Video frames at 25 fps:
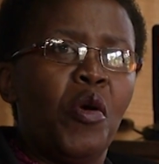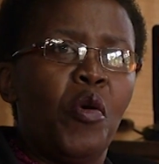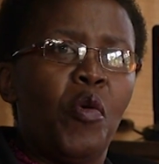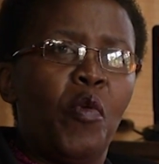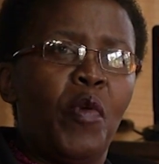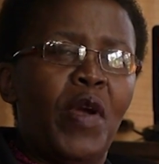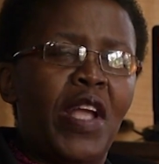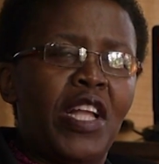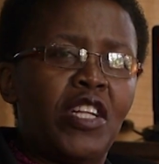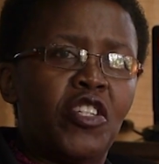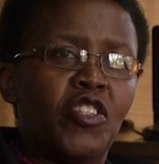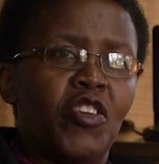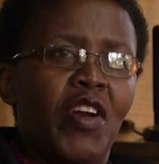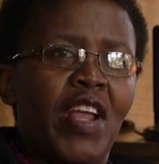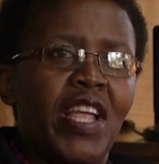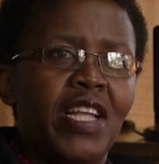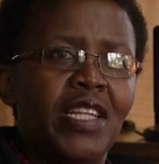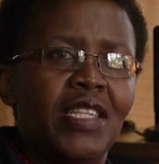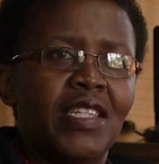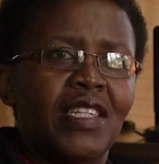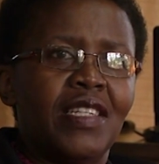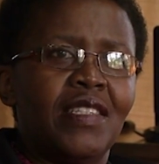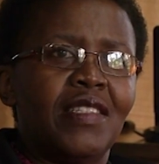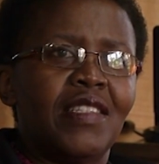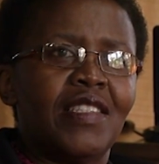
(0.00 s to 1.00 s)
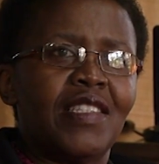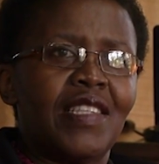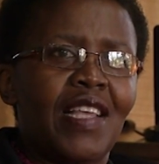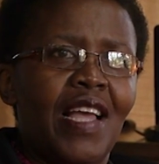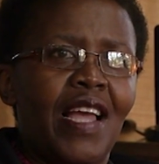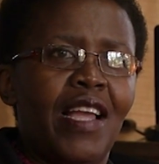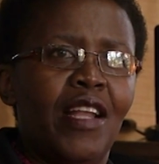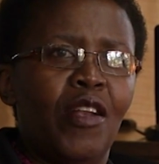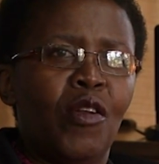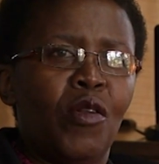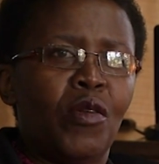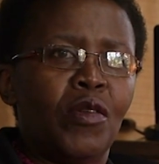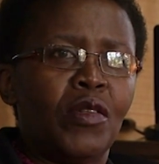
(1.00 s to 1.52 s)
We are trained in
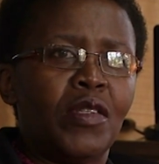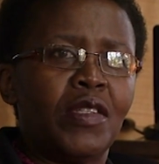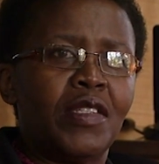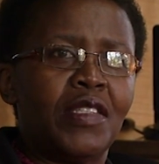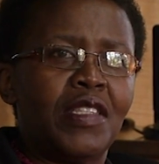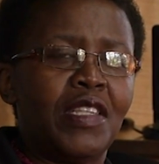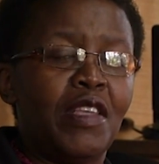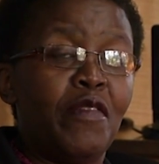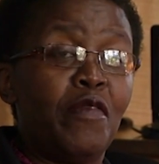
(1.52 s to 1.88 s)
silos.